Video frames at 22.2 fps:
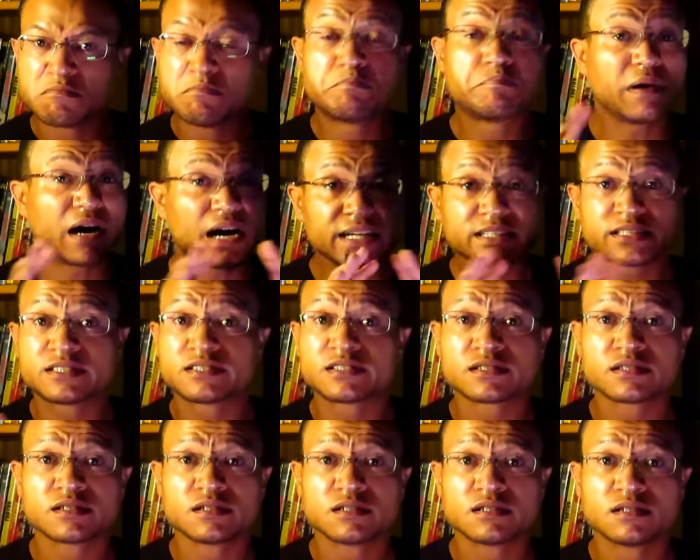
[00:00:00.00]

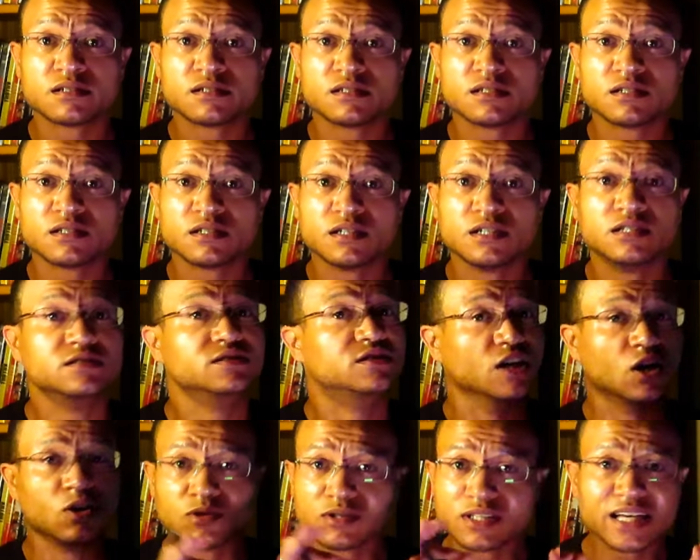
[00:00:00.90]
But
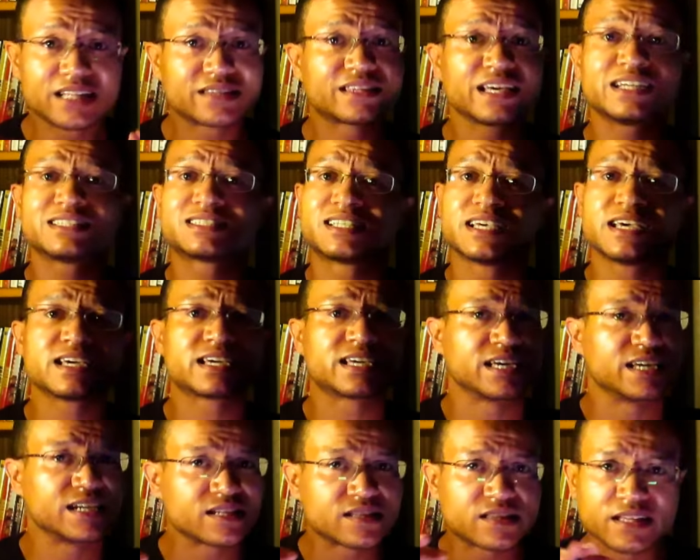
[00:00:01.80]
don't let that take
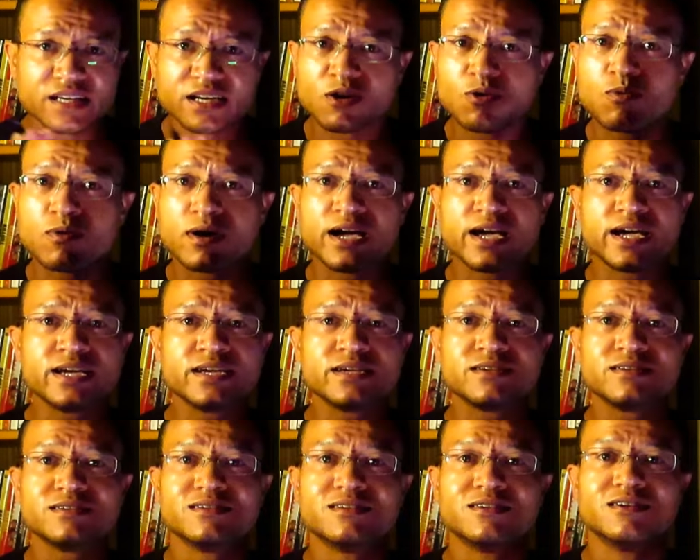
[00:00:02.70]
anything
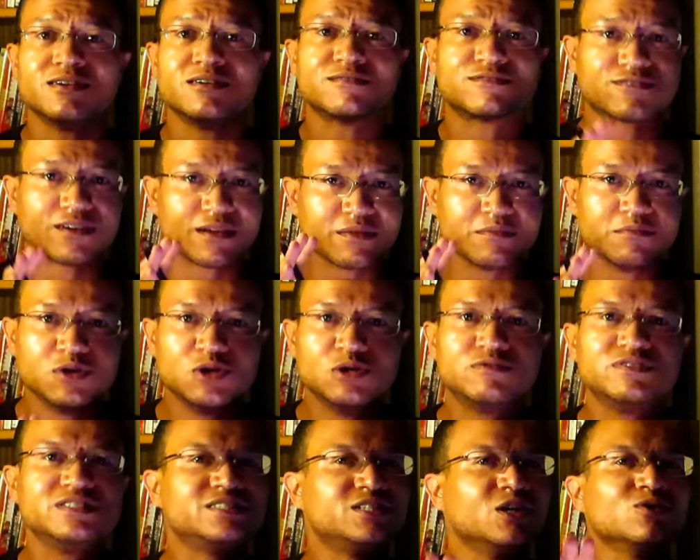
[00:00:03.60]
away from the
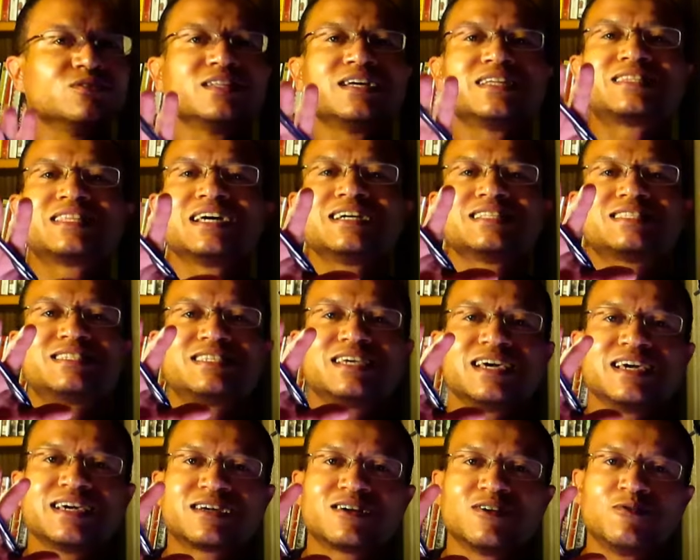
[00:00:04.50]
movie. Don't let that
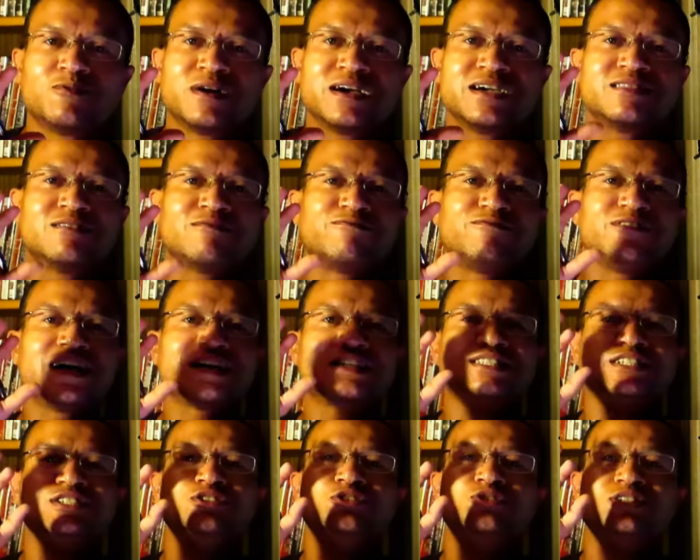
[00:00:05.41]
take away the fact
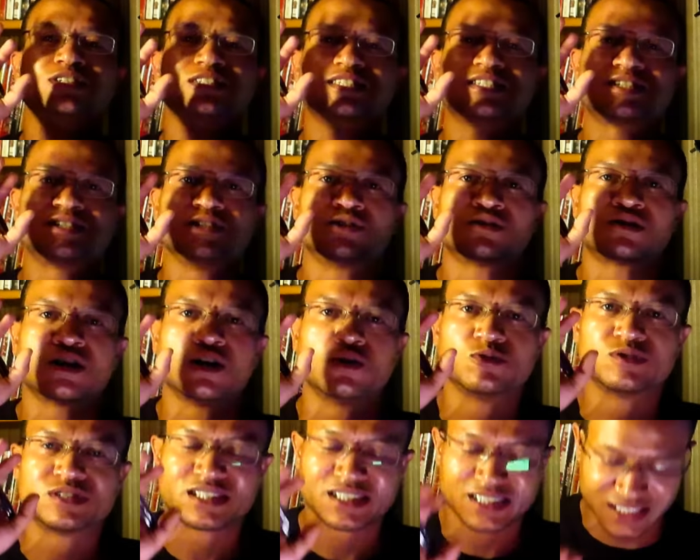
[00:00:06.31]
that you should still go
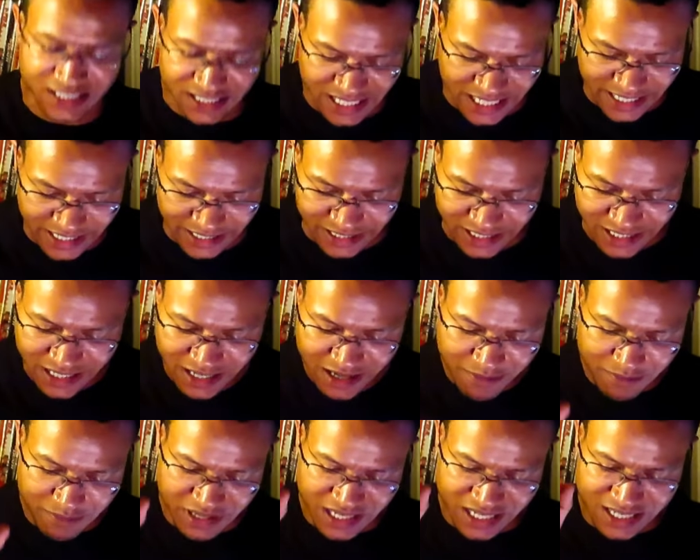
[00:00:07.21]
see it,
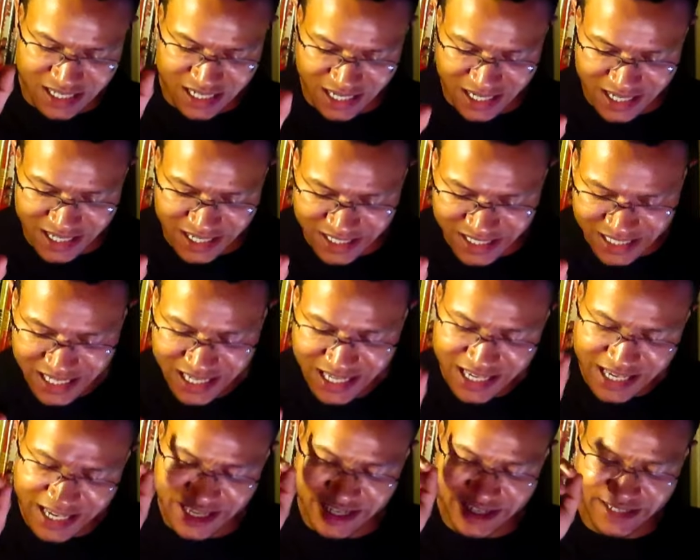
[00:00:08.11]
because
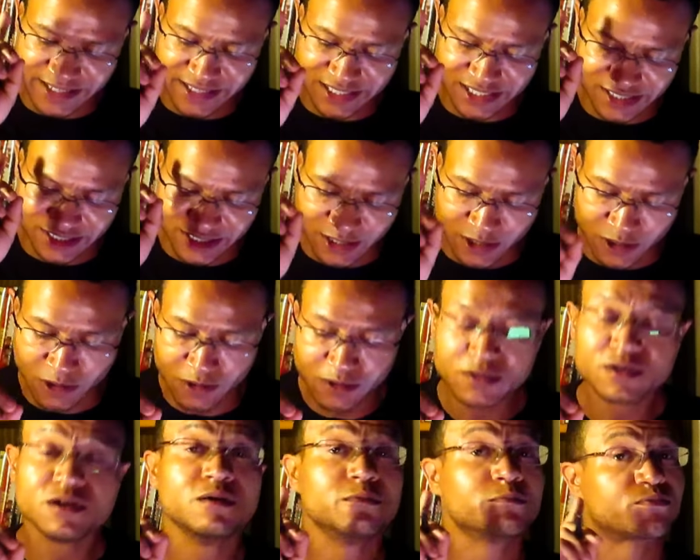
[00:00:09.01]
it is still
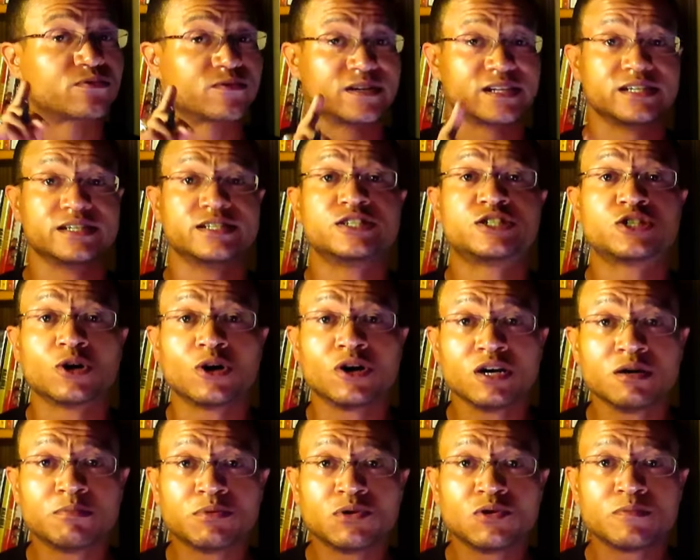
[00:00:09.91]
pretty
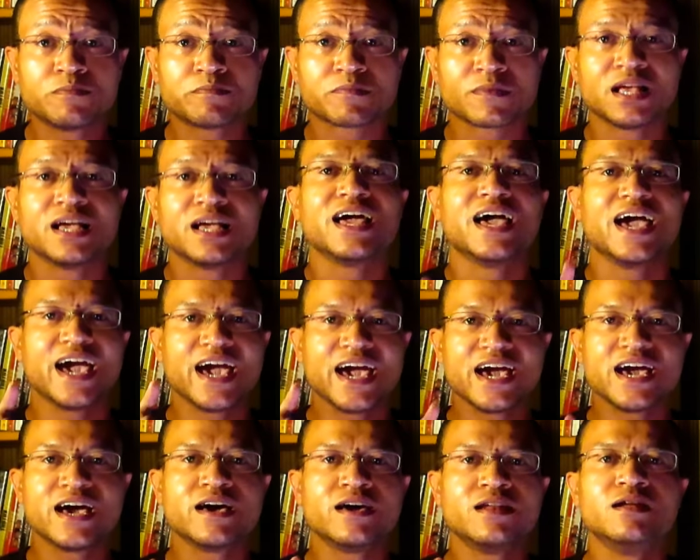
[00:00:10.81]
enjoyable,
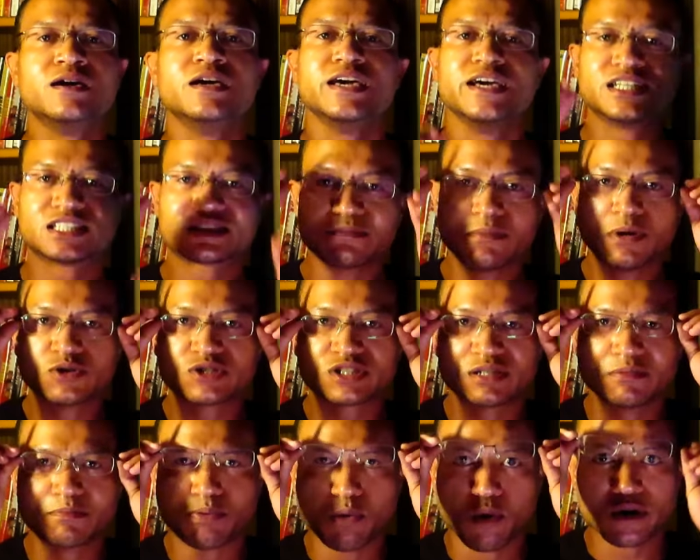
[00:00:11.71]
and it's most
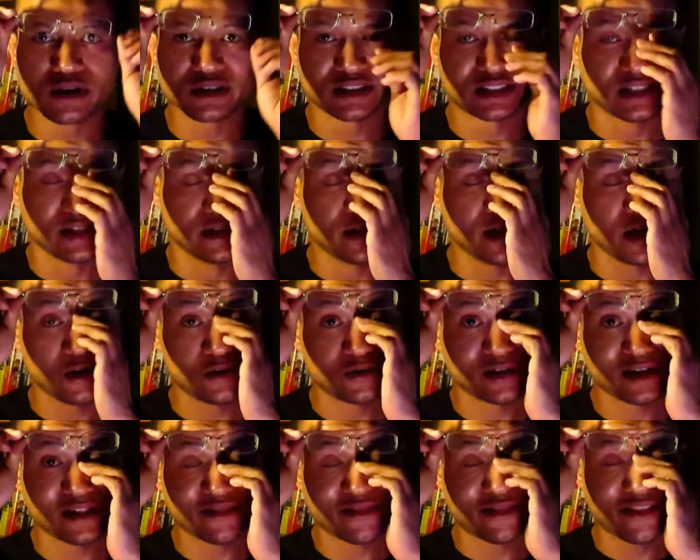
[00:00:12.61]
important to
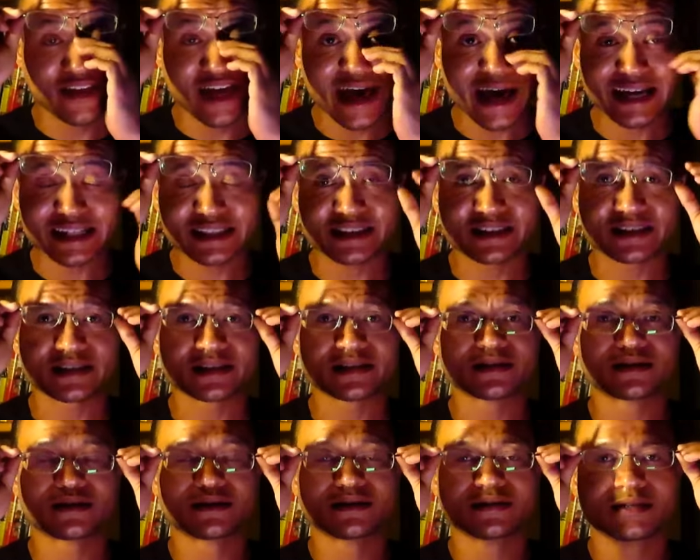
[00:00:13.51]
note that
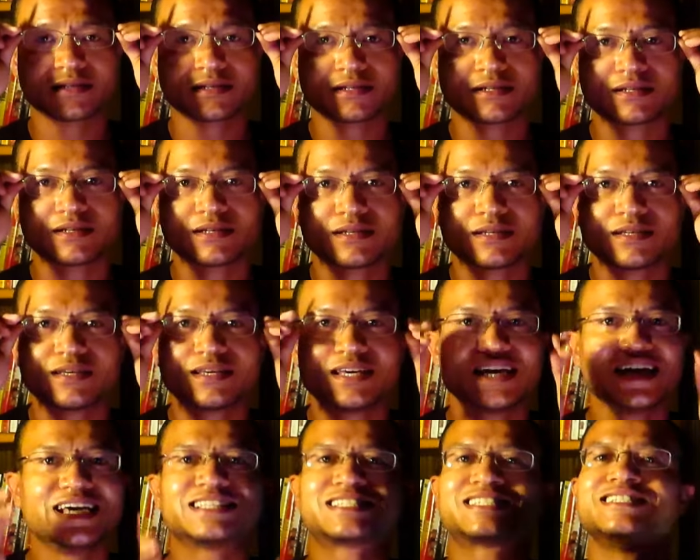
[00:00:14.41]

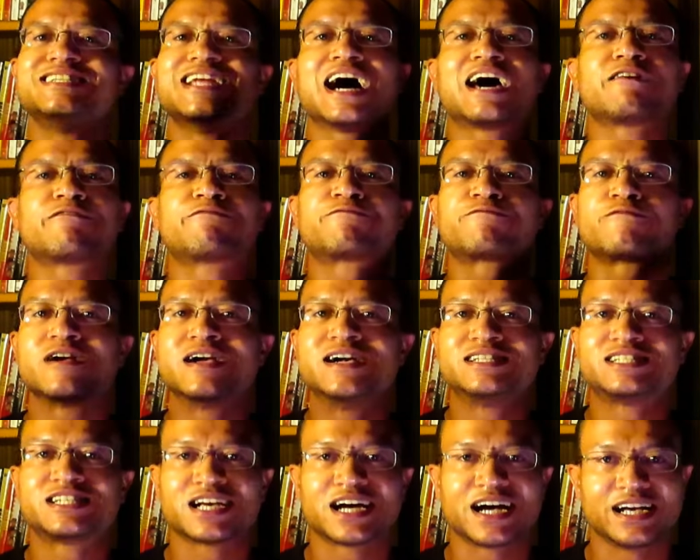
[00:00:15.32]
it's not a
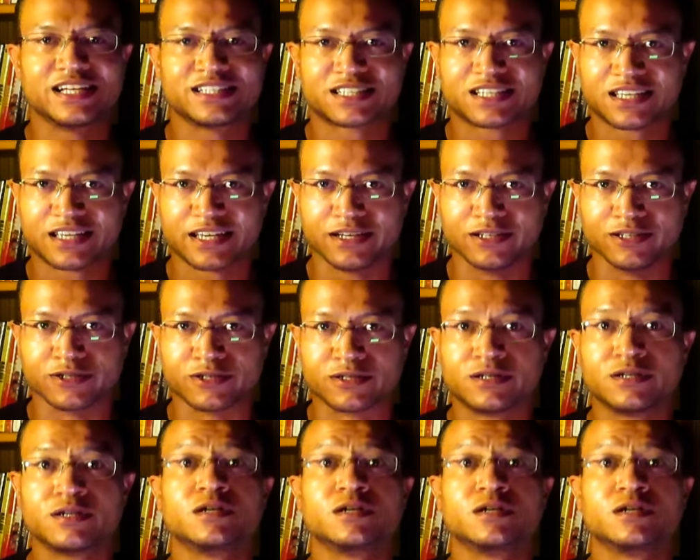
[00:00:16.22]
franchise killer.